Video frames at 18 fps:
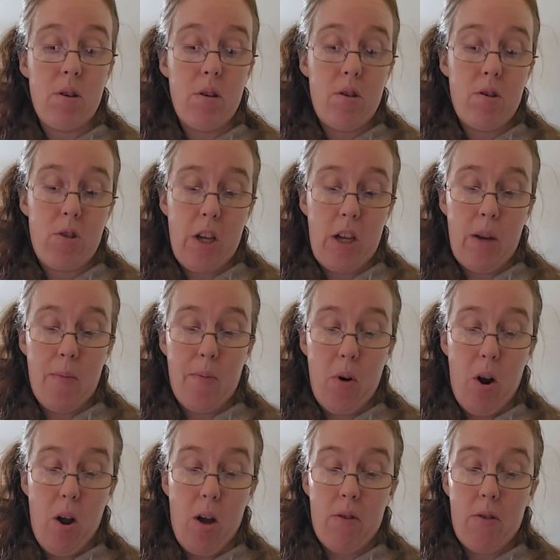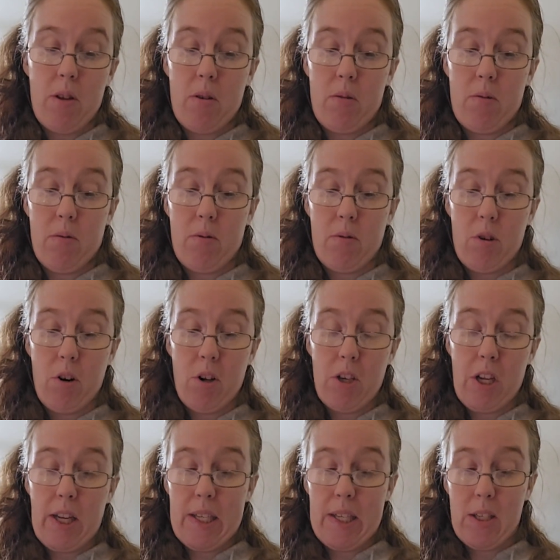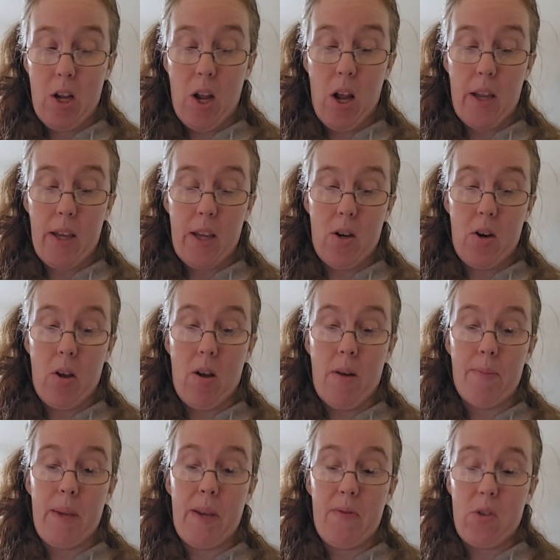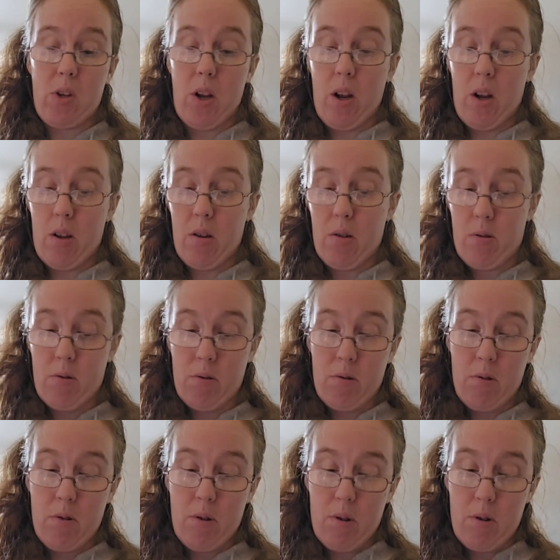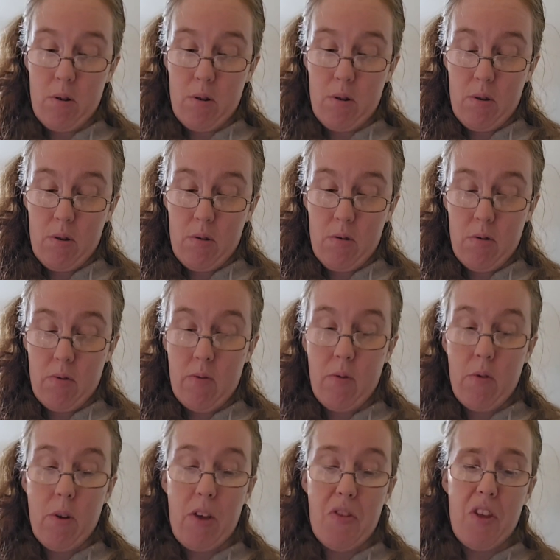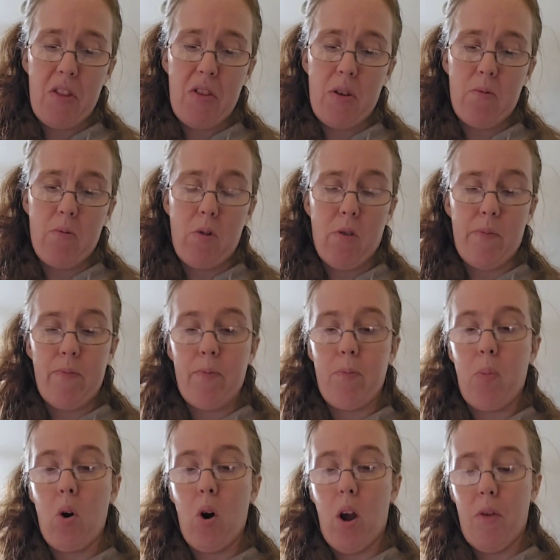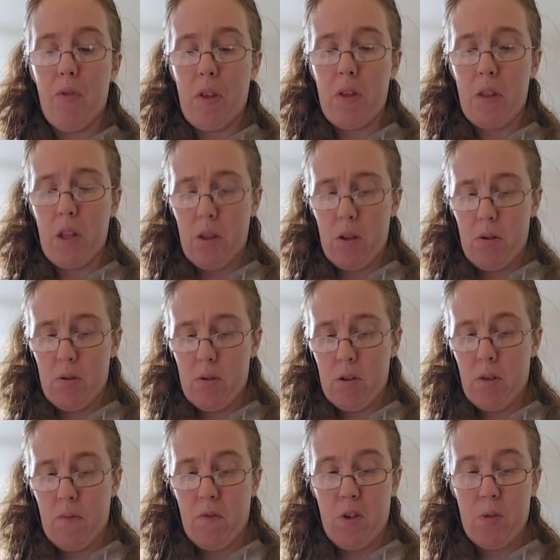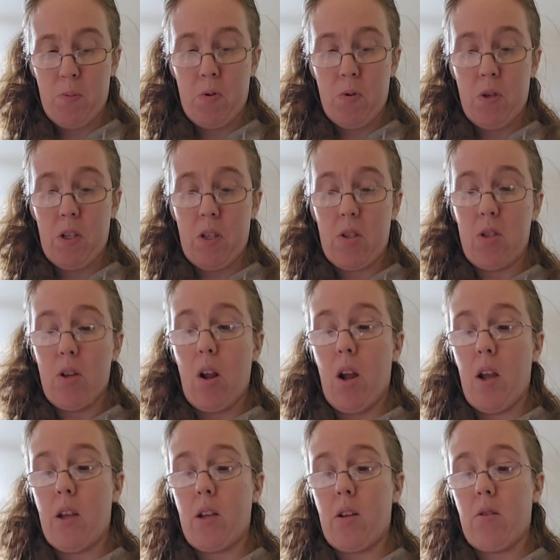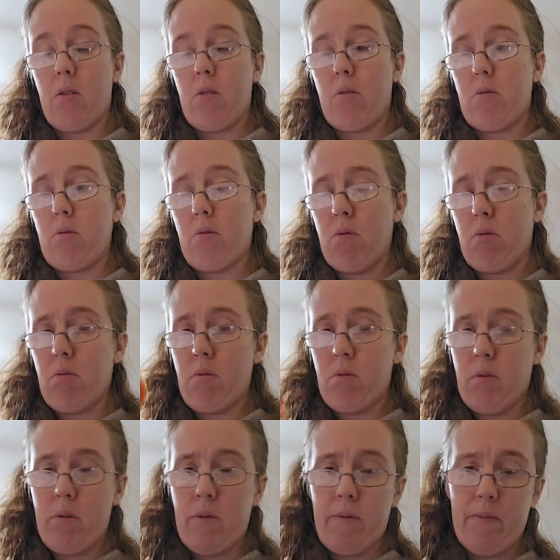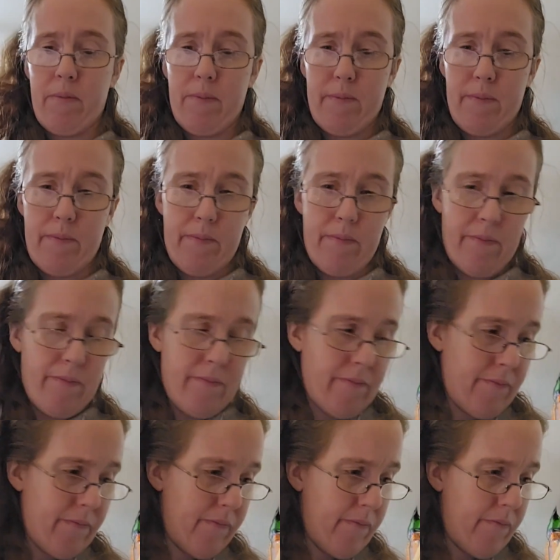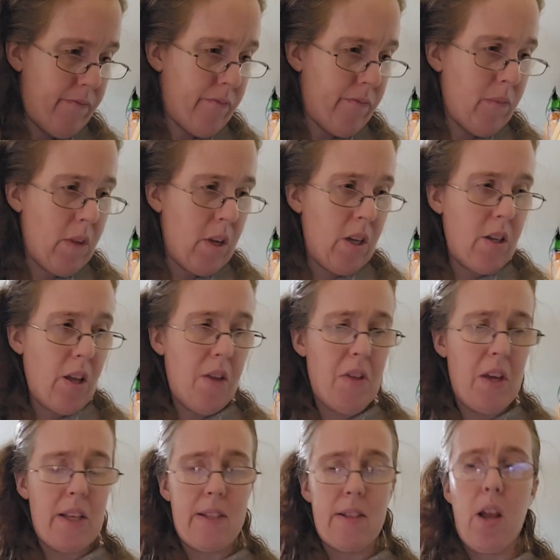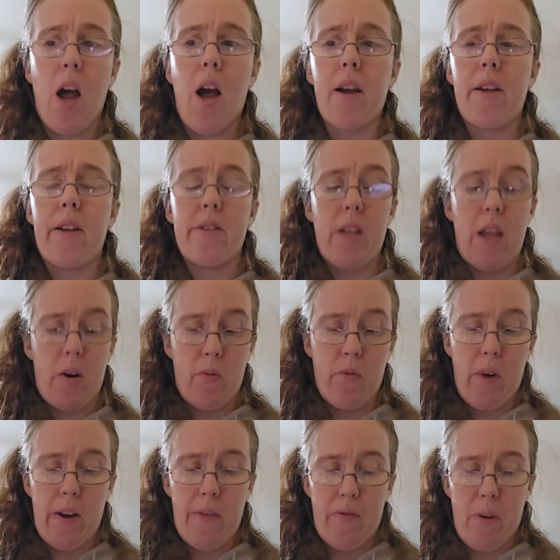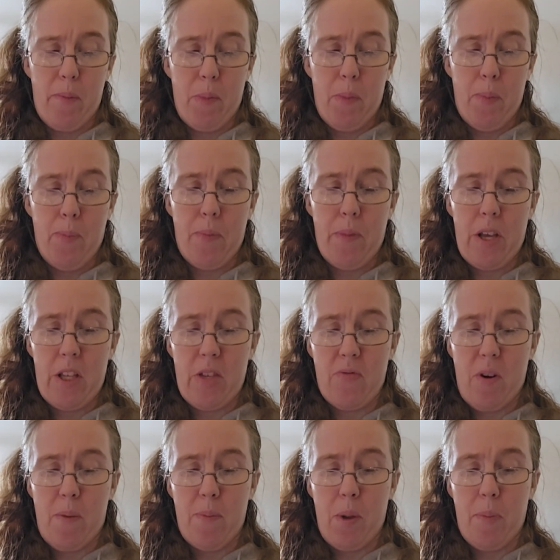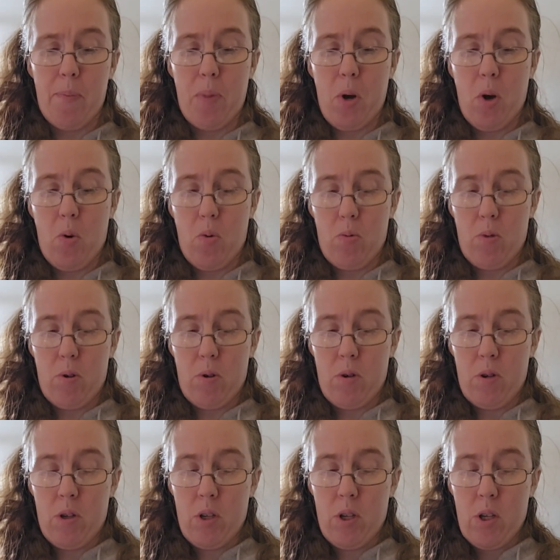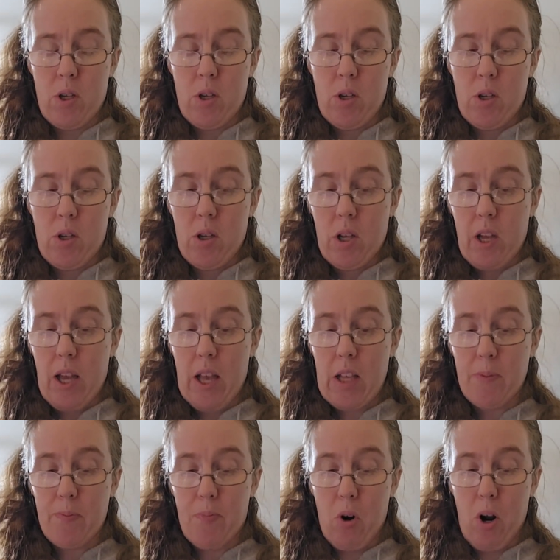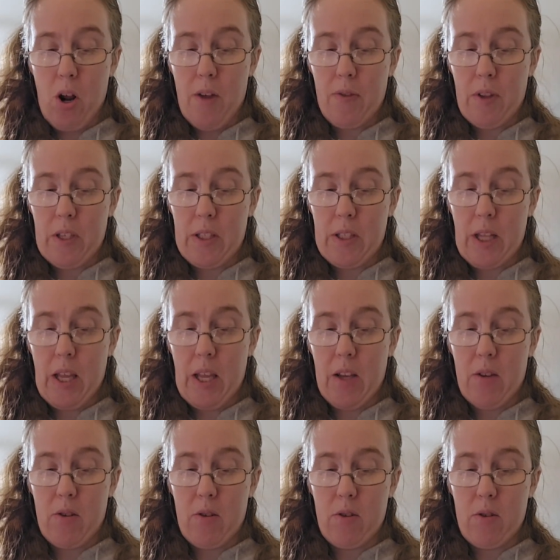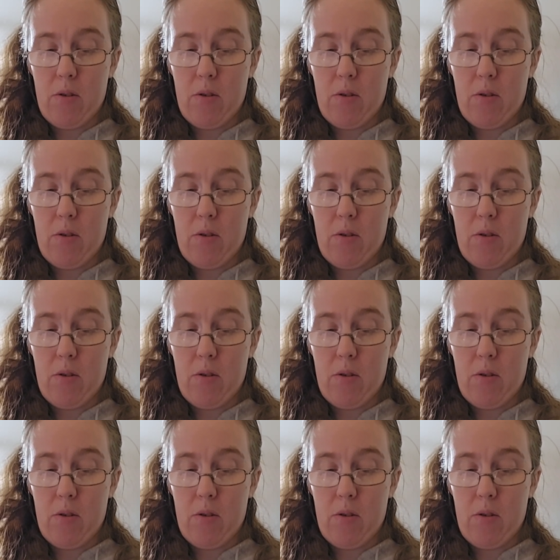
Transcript: chicken broth or chicken stock and beef stock. I think that, well, broth, I think there's a difference between stock and, I think stock is like is from the bone. As broth is like